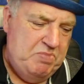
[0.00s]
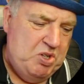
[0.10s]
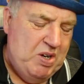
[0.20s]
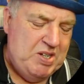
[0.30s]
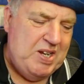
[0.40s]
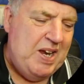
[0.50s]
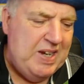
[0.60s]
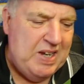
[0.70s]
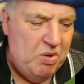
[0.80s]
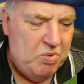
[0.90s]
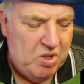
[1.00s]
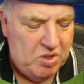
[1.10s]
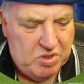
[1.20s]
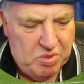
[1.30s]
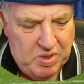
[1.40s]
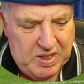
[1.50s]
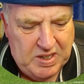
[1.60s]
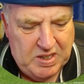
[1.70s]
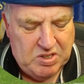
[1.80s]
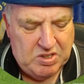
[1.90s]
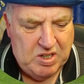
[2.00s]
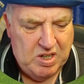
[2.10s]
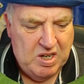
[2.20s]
Caicedo not doing his